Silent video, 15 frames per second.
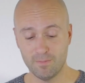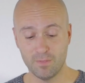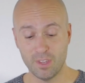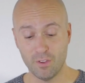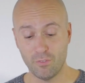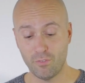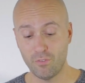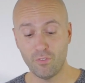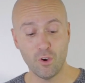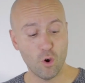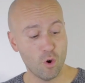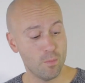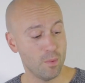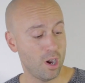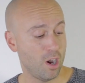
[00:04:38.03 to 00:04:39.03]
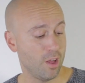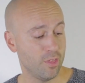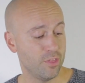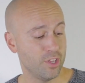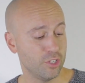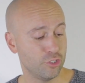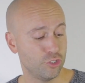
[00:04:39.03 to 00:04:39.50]
the foam
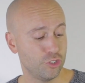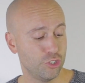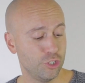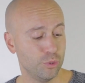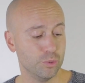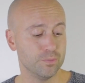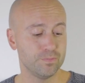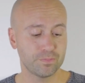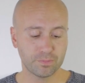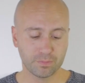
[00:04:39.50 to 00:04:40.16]
on this shoe.